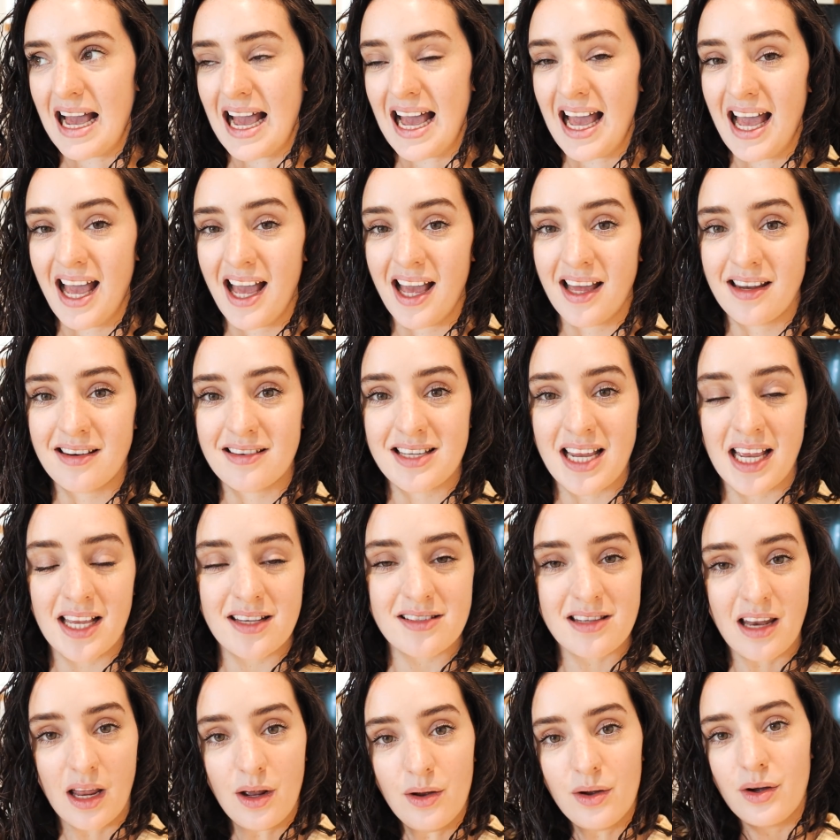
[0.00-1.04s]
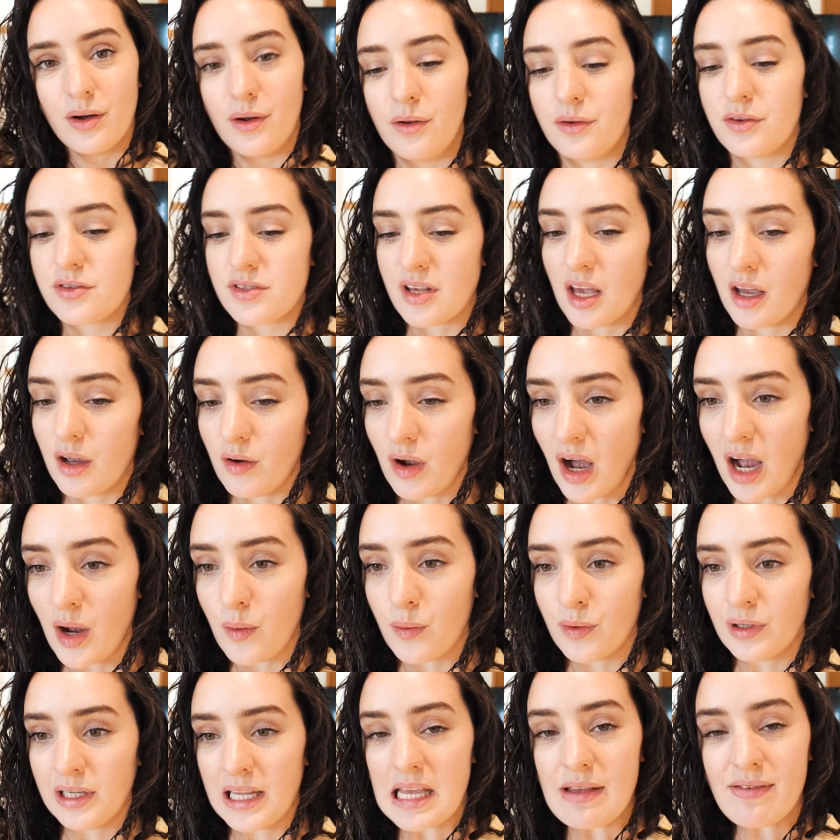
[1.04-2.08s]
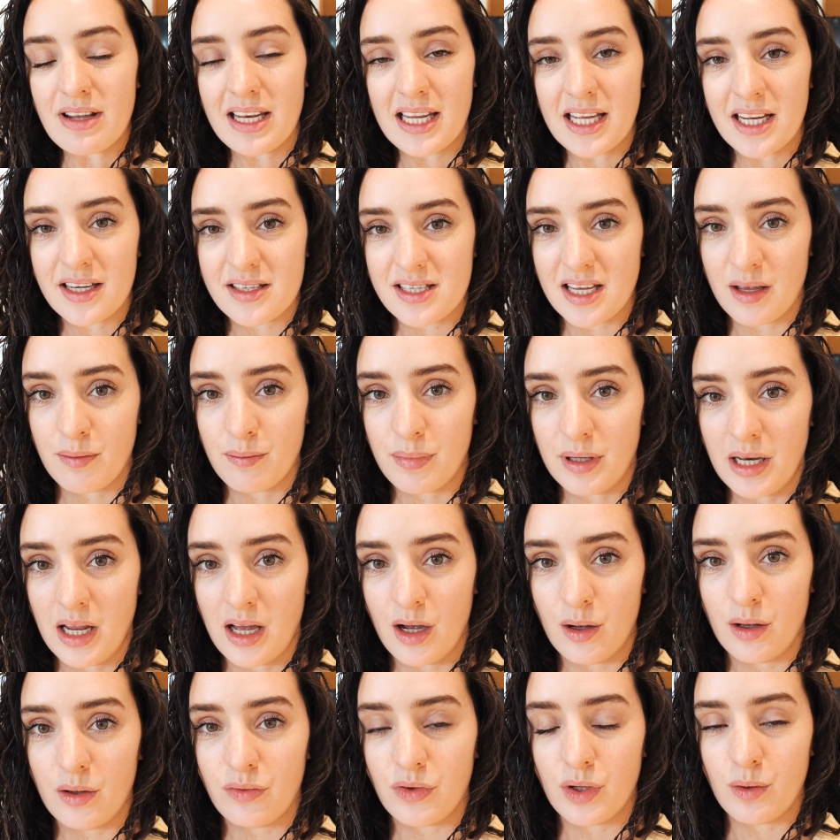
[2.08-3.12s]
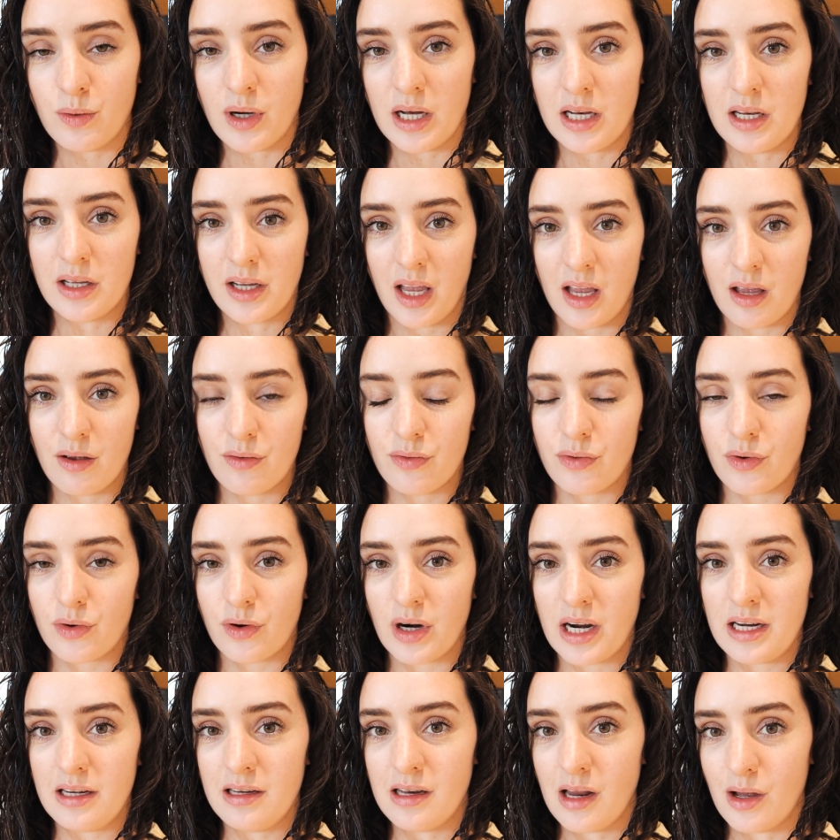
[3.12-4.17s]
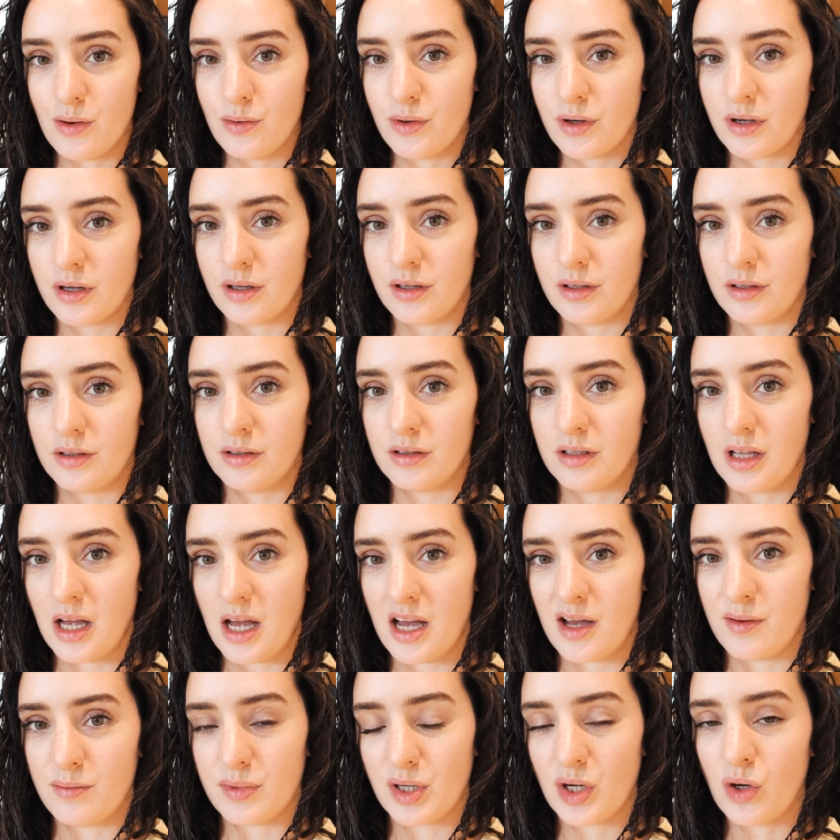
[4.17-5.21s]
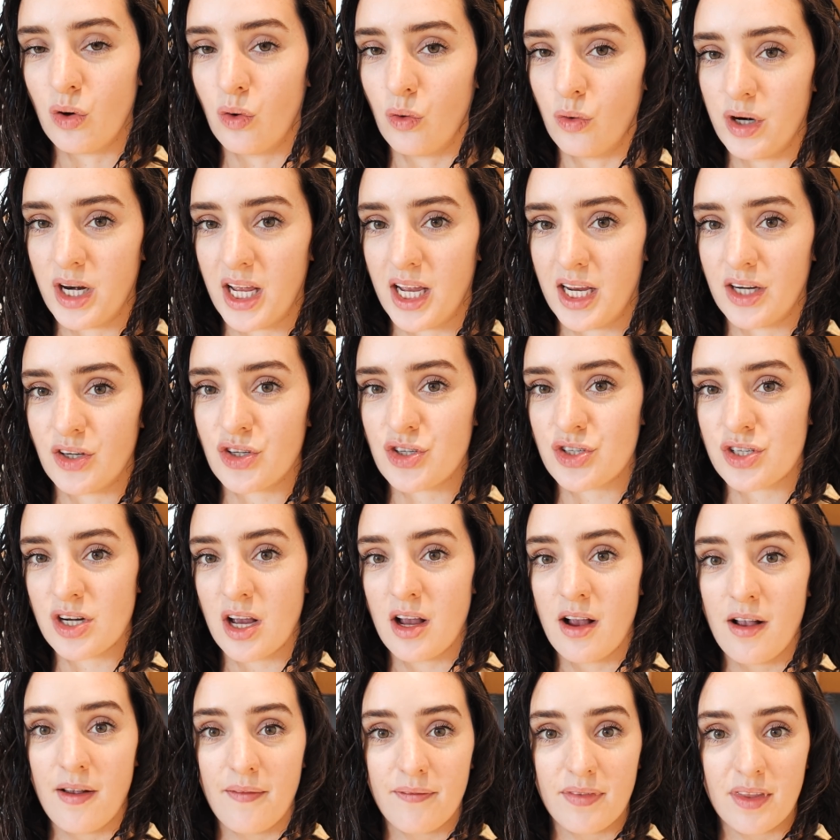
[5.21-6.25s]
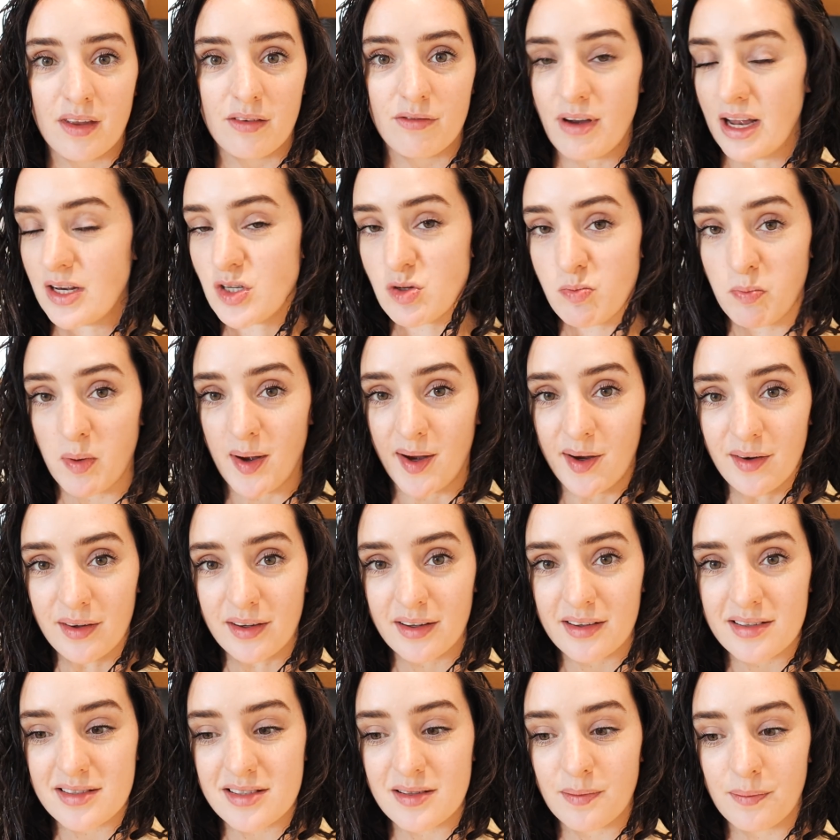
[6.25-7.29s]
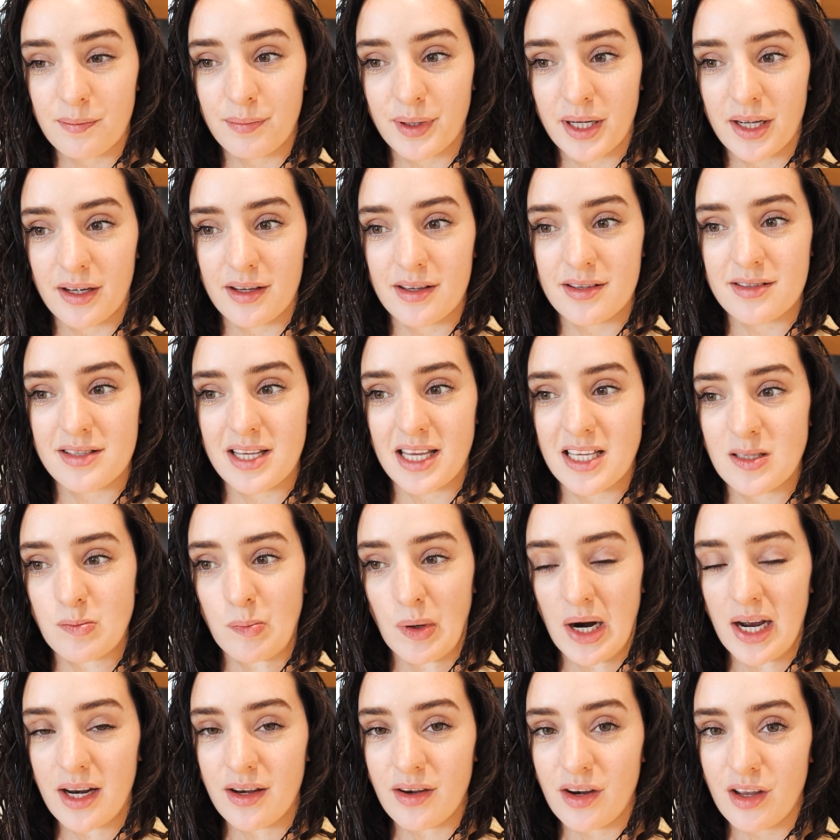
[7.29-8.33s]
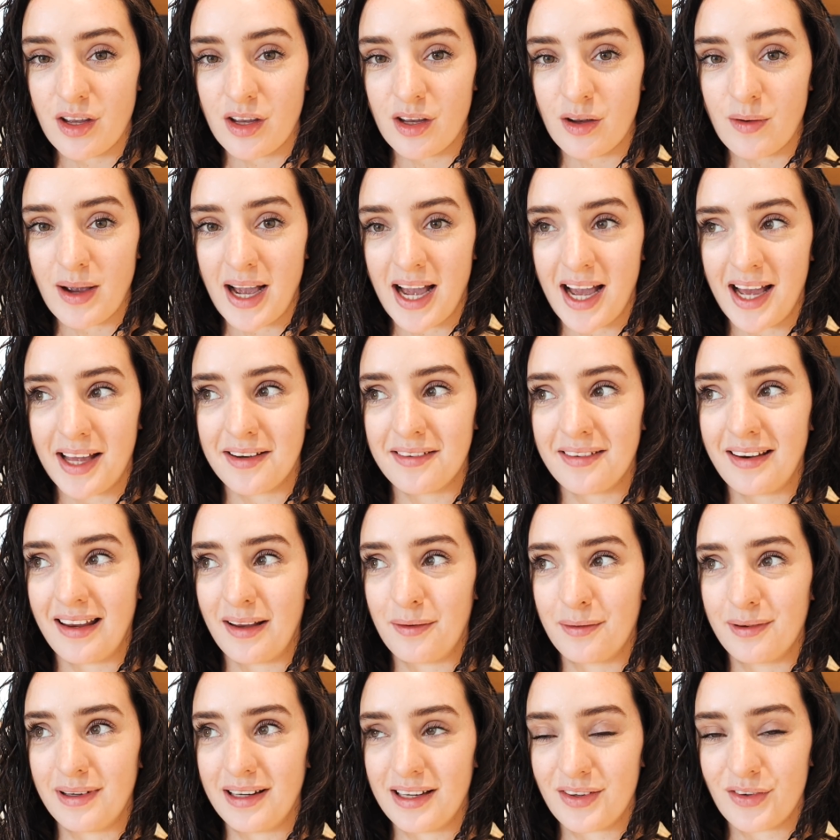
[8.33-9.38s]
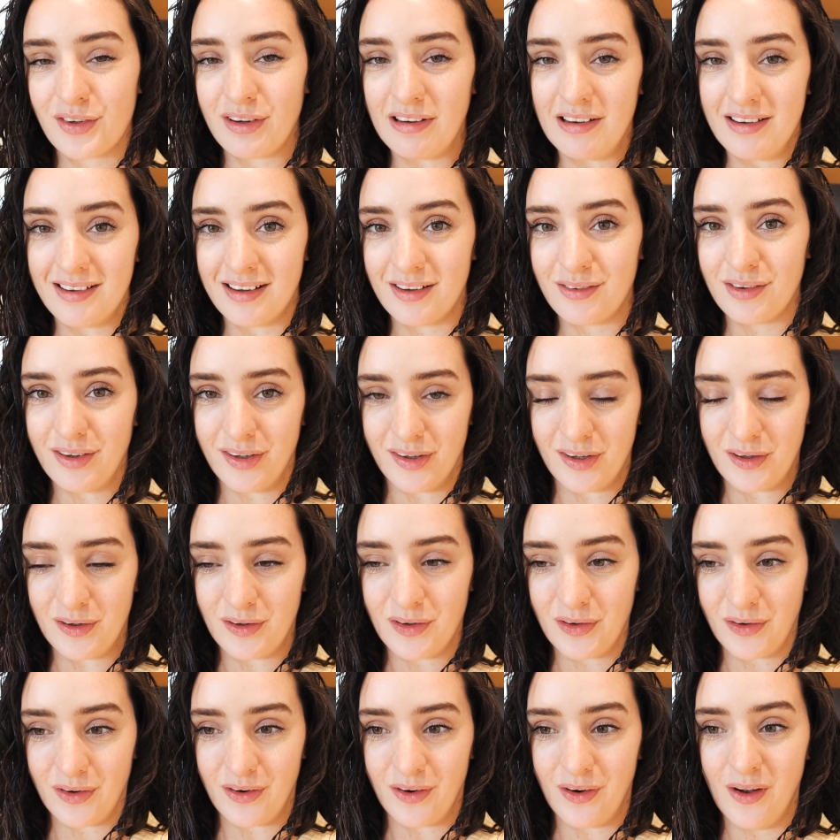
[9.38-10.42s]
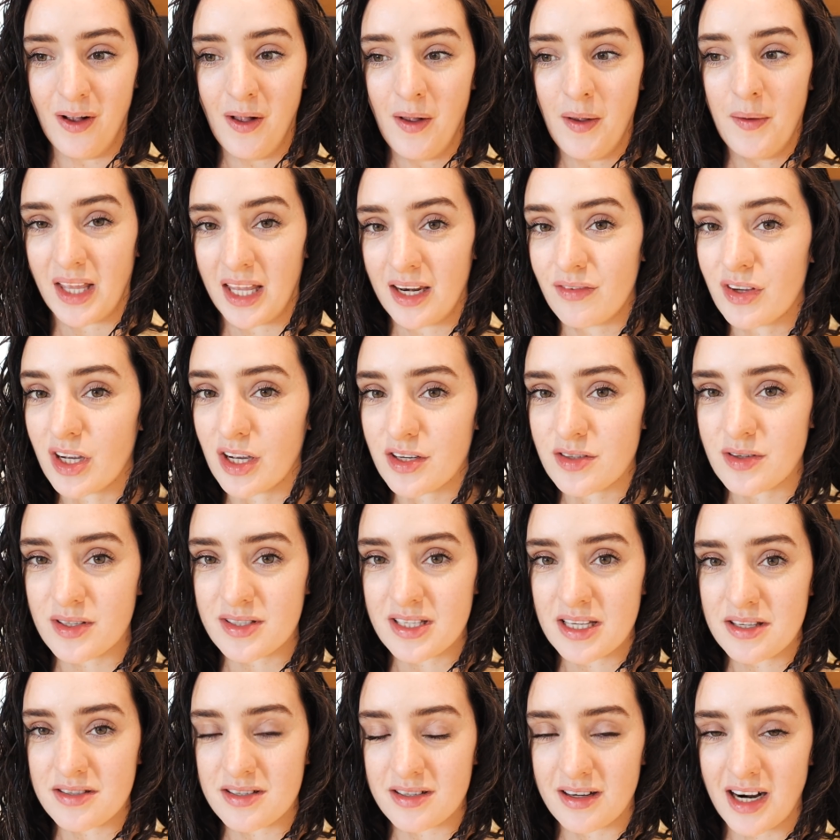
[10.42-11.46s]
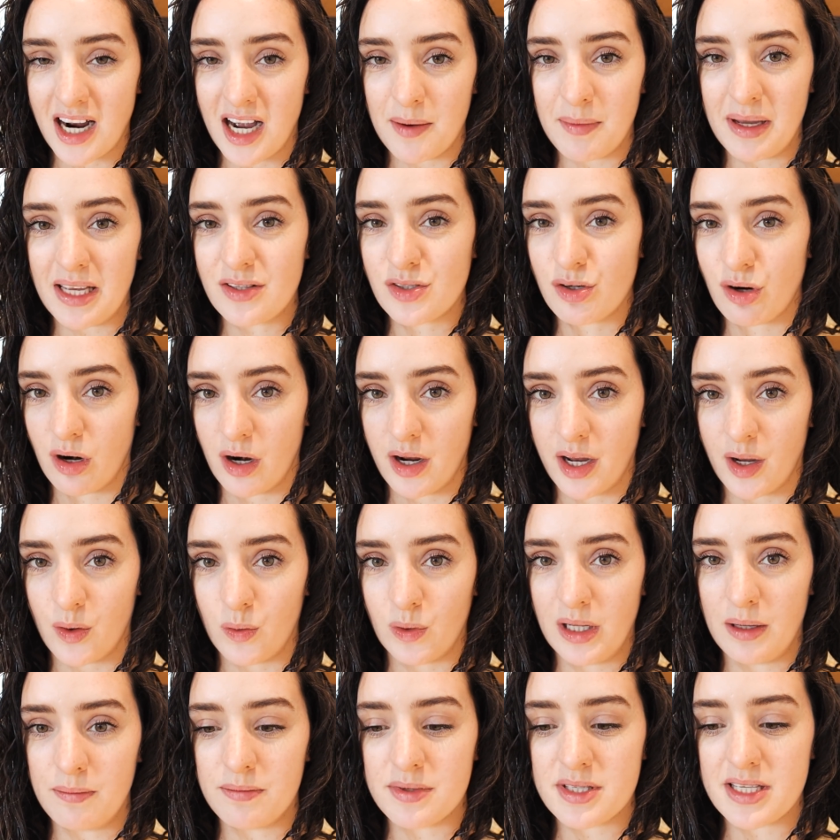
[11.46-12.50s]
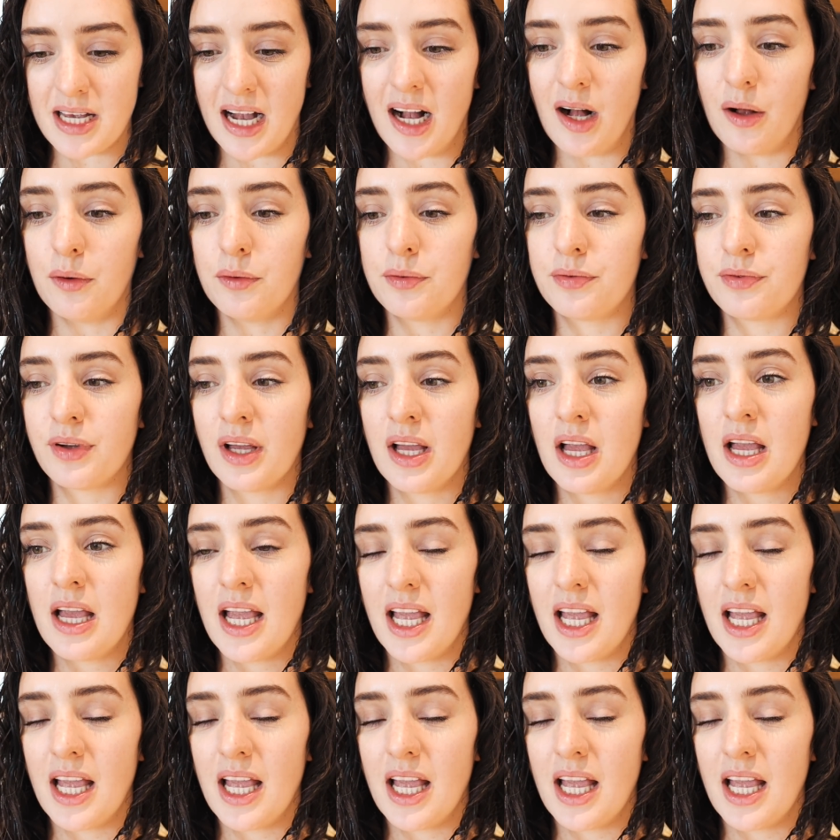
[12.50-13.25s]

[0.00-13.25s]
And he's local, so I will leave a link to him below if you are looking for a local Cornish veg box because he's brand new and he will literally deliver it to your door. And if you go to his Instagram, he's growing it all himself.